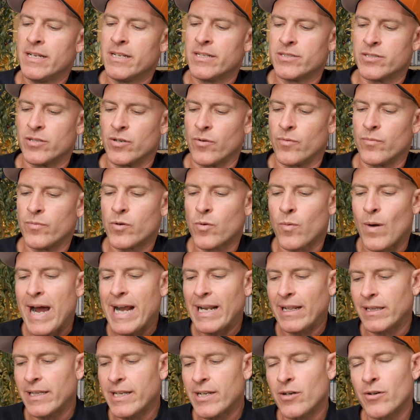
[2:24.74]
So
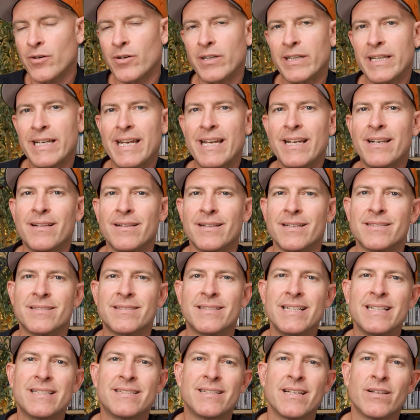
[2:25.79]
quite literally, the
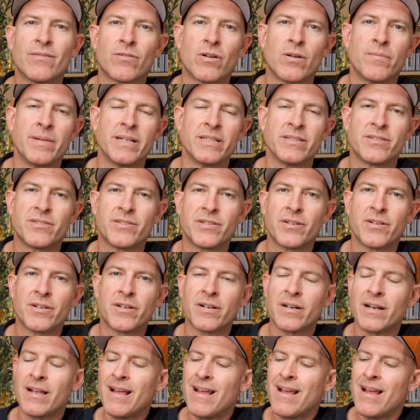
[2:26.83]
CC Romanceur.